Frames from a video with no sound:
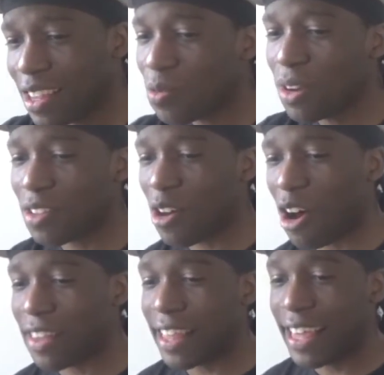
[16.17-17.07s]
This one is
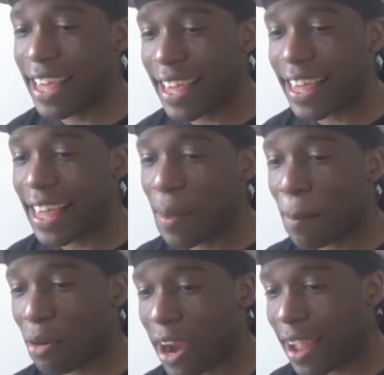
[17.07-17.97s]
called the Hickey
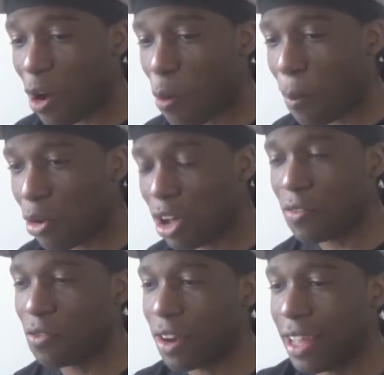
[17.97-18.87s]
Prank on
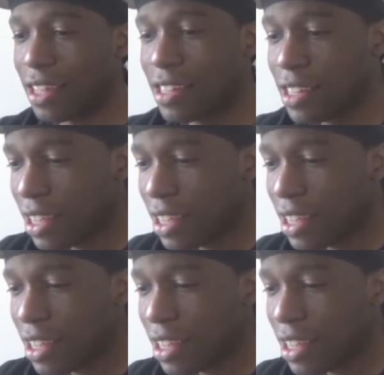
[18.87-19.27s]
Boyfriend.